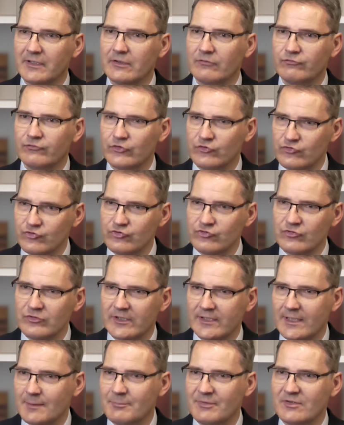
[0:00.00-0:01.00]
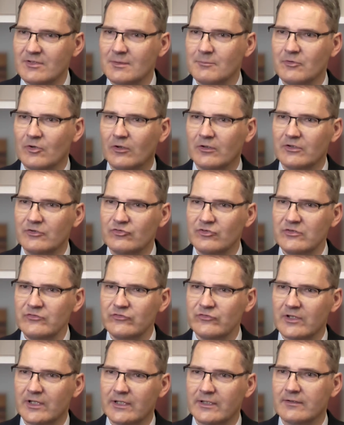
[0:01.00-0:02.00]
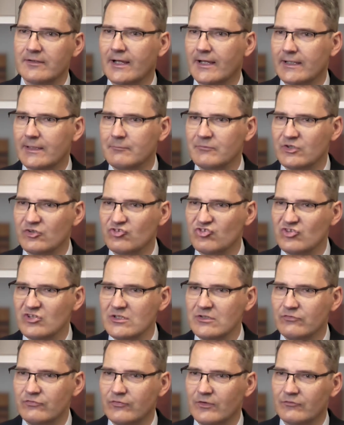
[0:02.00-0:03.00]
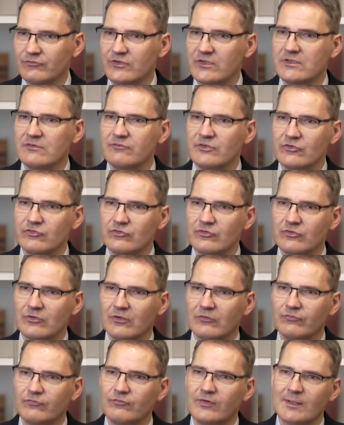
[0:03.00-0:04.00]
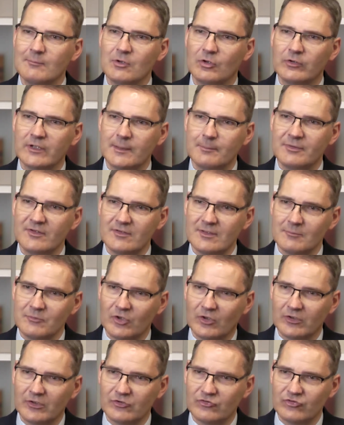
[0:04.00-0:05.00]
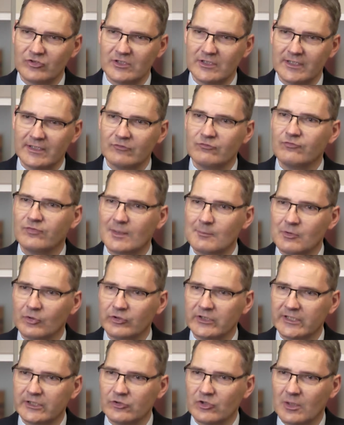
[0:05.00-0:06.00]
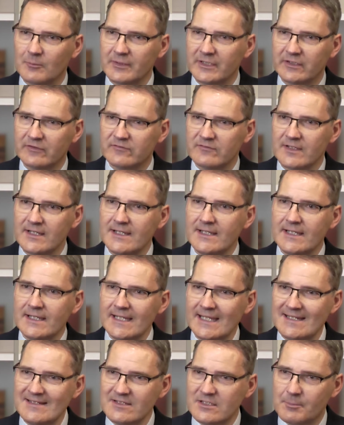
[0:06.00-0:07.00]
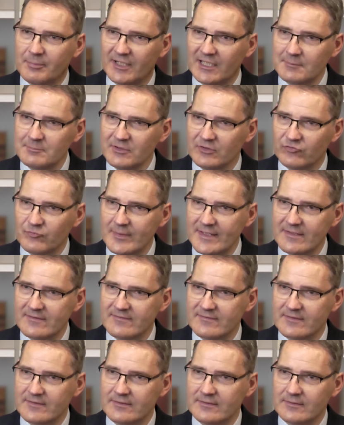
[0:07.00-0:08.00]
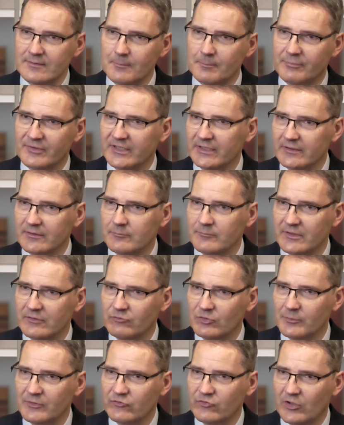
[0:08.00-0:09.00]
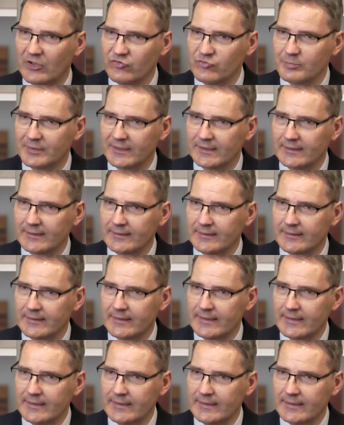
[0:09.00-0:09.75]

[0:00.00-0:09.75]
a physician and epidemiologist, and I am the chief of the Division of Pharmacoepidemiology and Pharmacoeconomics in the Department of Medicine, Brigham and Women's Hospital.